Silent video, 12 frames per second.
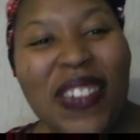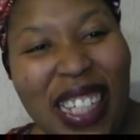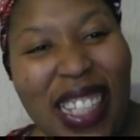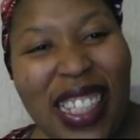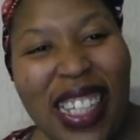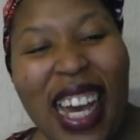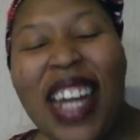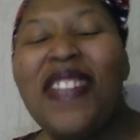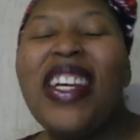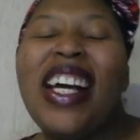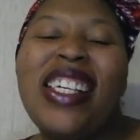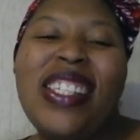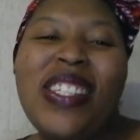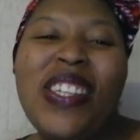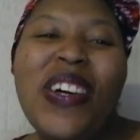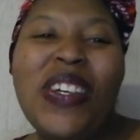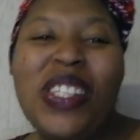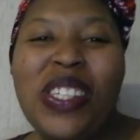I love you guys
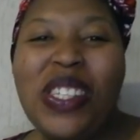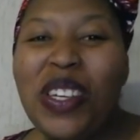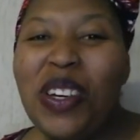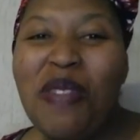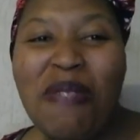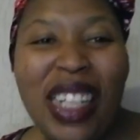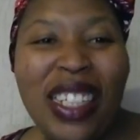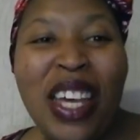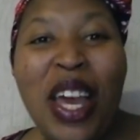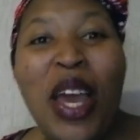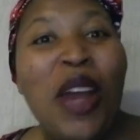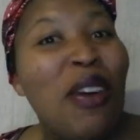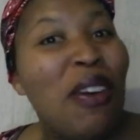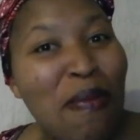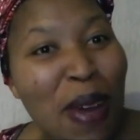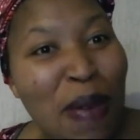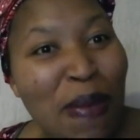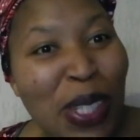so much. Remember
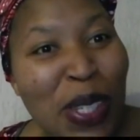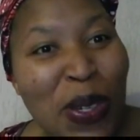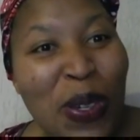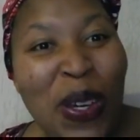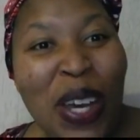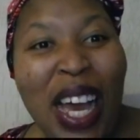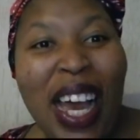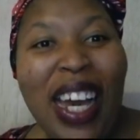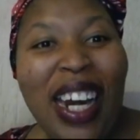to love